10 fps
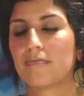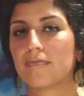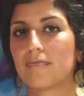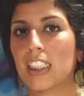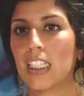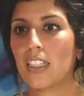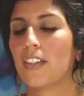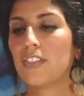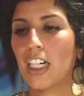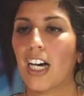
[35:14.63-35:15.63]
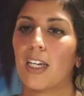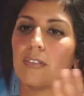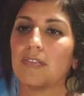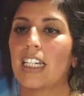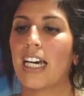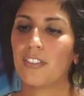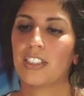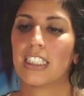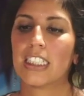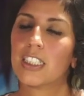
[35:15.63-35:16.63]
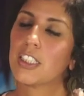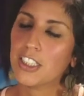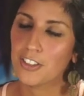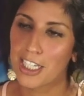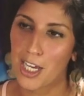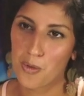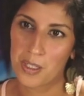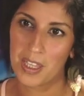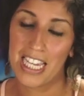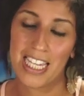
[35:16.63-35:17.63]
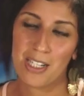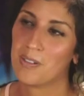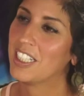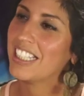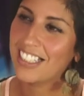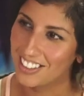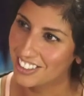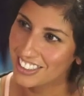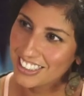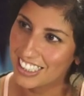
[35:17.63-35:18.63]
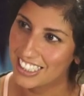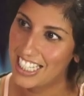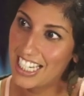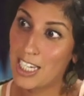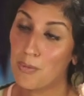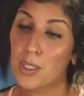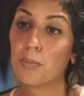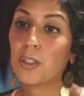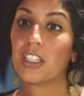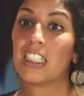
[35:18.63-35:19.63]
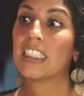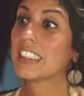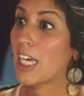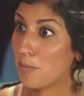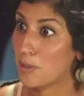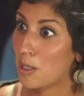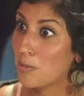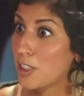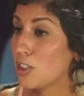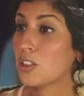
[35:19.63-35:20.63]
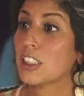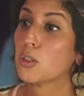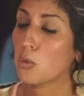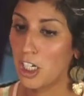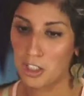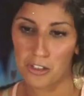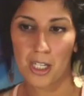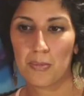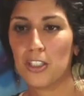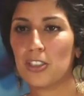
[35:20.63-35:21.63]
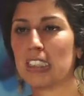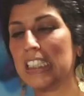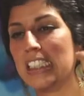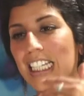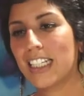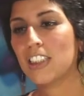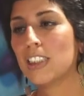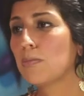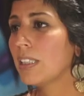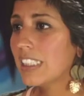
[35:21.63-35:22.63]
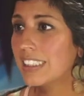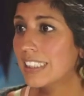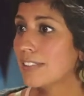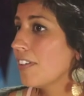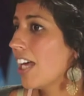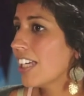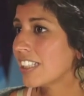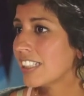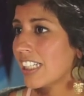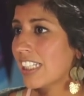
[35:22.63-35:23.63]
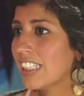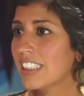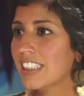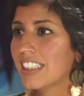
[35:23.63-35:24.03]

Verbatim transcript: I love not having to clear that with anybody else. Like, hey, I'm going to put this up, or I'm going to use this rug, or I'm going to use this light, just because it's fun. And